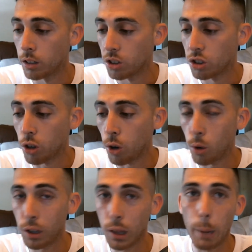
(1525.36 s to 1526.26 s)

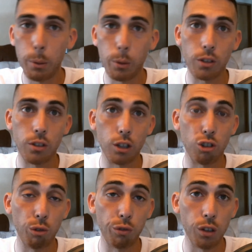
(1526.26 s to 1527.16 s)
So a lot of people are going to say
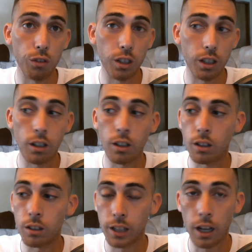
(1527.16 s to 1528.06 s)
250,
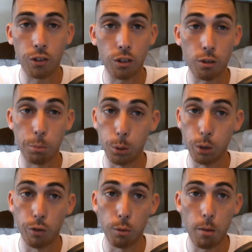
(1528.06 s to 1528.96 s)
yes, it's a
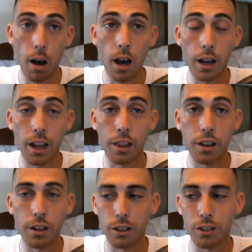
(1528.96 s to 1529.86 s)
beautiful mod, and
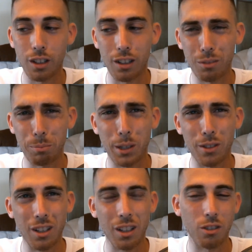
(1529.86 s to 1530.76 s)
then they're going to say, oh, but
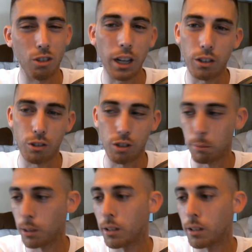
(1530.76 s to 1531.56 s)
it's got a China chip.